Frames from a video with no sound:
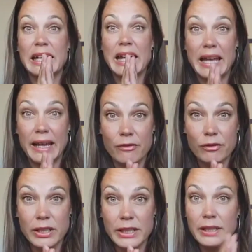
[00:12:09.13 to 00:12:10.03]

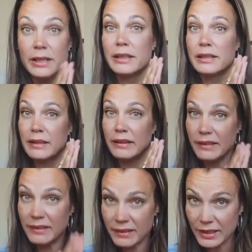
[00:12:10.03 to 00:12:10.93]
every
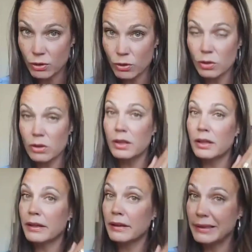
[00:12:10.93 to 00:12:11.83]
single
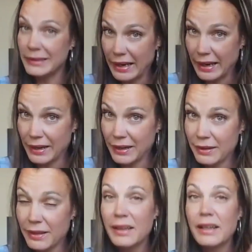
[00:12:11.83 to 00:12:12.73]
day
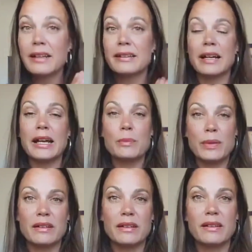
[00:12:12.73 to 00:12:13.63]
that a
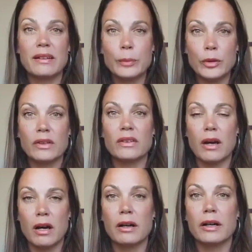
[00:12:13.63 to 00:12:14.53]
business's books
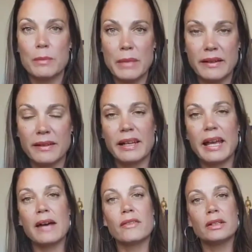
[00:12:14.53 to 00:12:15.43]
are a mess. They
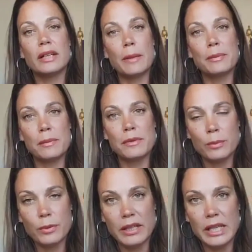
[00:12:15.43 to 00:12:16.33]
haven't kept up their
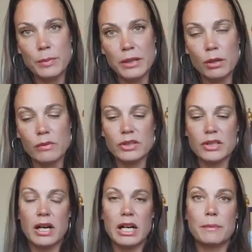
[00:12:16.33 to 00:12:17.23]
bookkeeping over
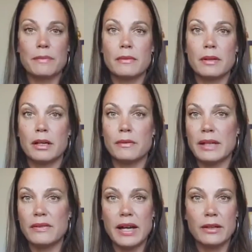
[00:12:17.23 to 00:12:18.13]
time. They've
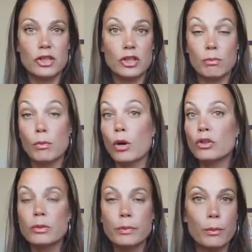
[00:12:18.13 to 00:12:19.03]
had
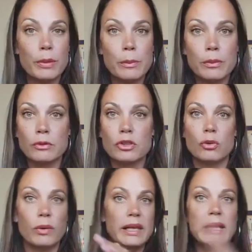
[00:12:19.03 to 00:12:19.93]
multiple people
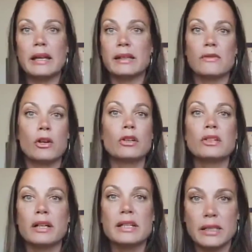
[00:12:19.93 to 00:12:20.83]
doing it and they've all
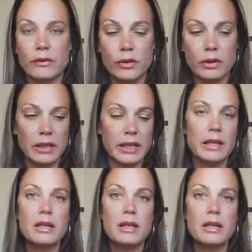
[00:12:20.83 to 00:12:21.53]
done it differently.